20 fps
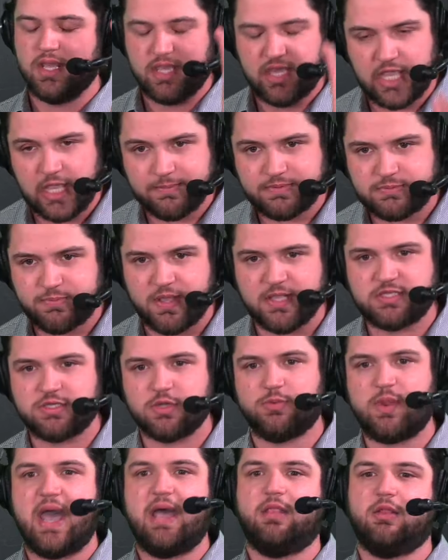Keep
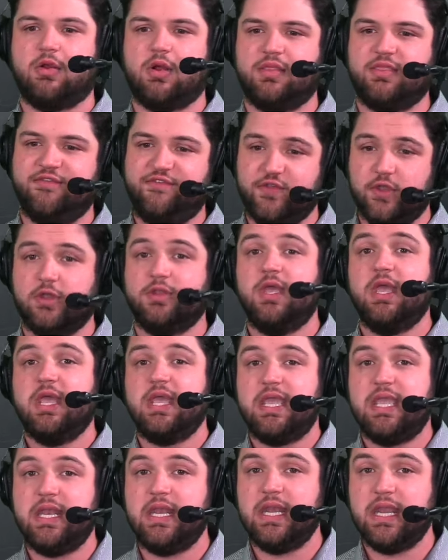Spencer Rattler on the field.
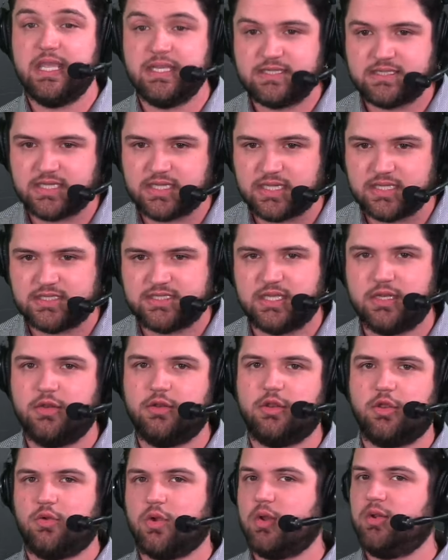He needs to continue
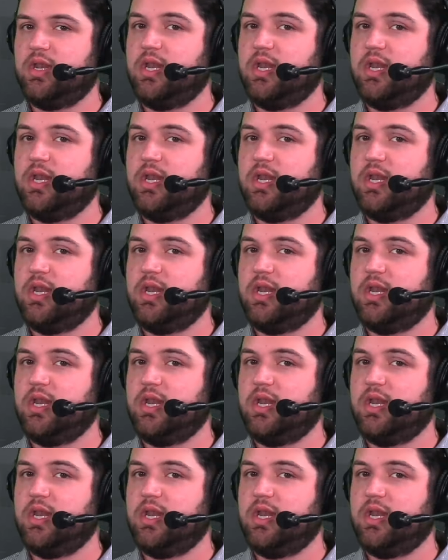to grow.